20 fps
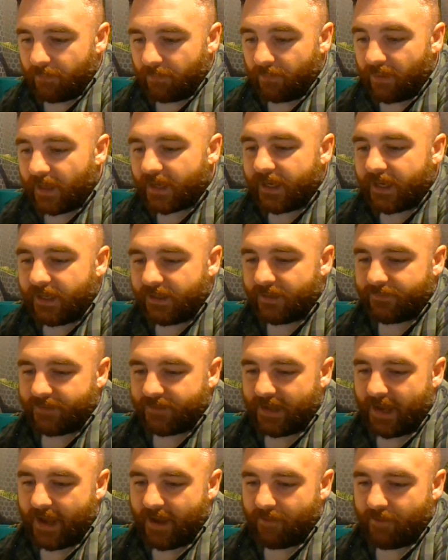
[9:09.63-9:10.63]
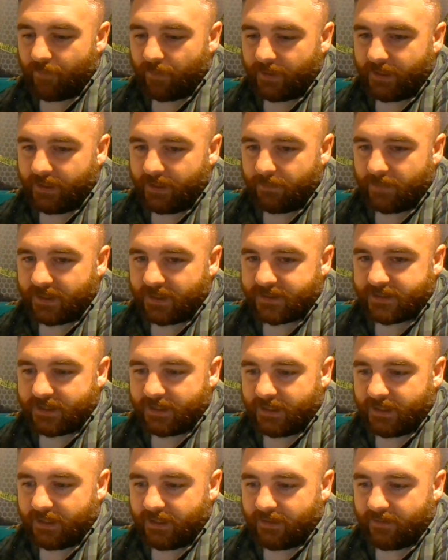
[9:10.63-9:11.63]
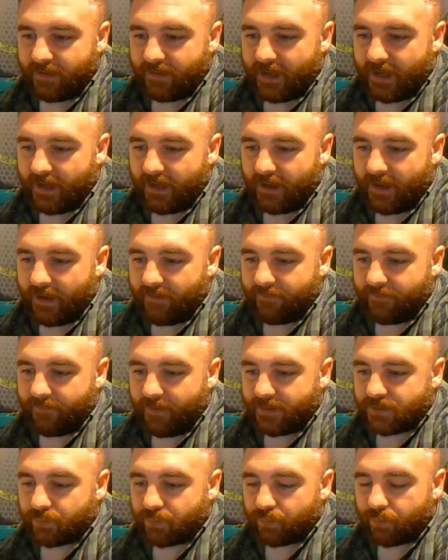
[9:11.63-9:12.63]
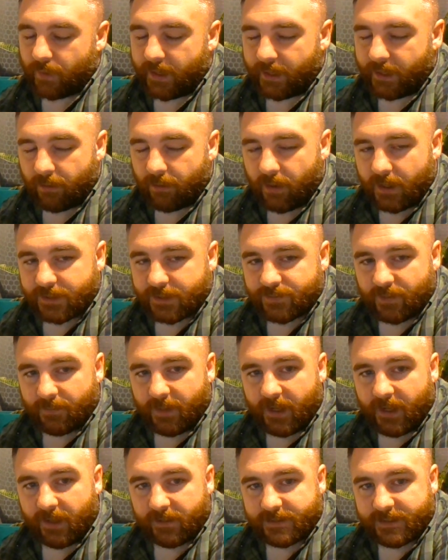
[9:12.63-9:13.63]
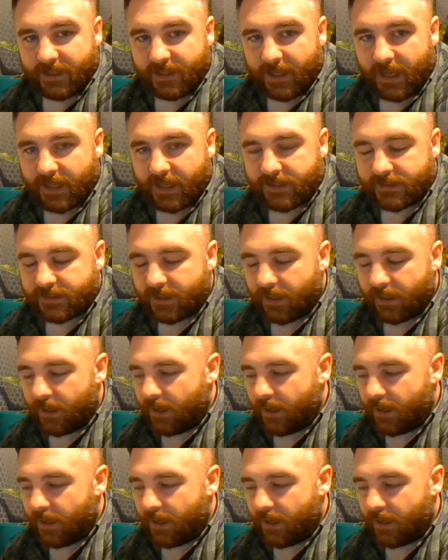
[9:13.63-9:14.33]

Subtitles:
lucky enough to have one in my city that it's right across from my LCS.